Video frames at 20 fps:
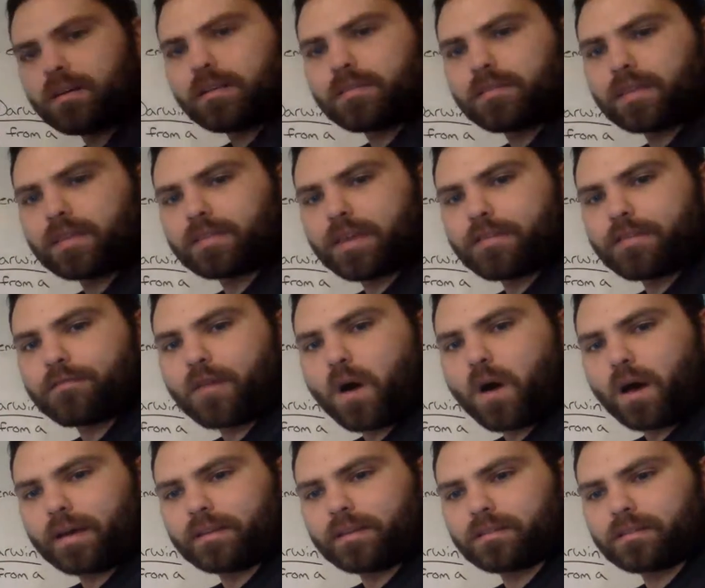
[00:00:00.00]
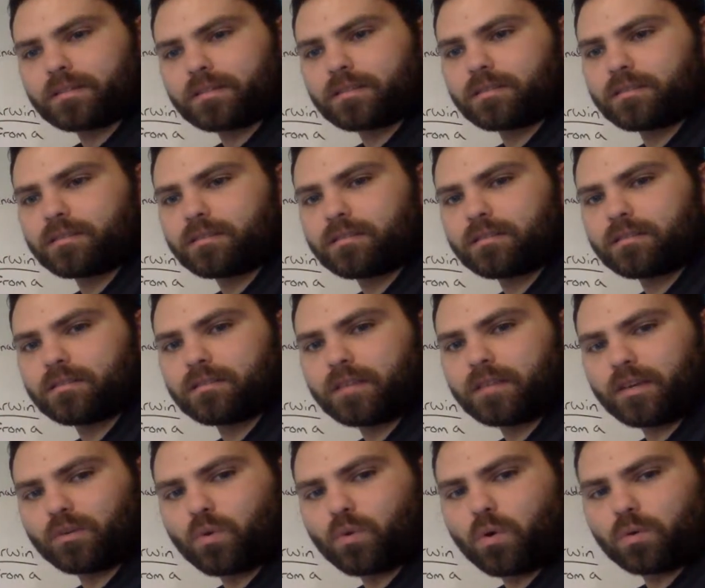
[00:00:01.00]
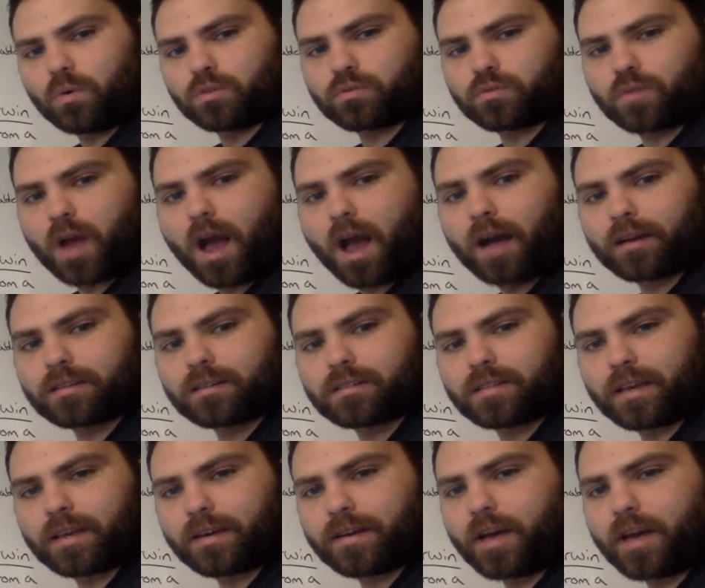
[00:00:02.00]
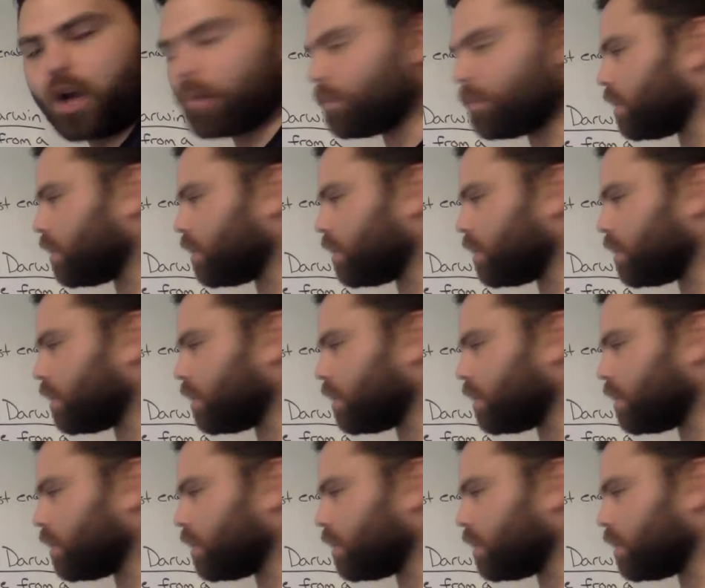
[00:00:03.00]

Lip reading: that they find in old rocks that could help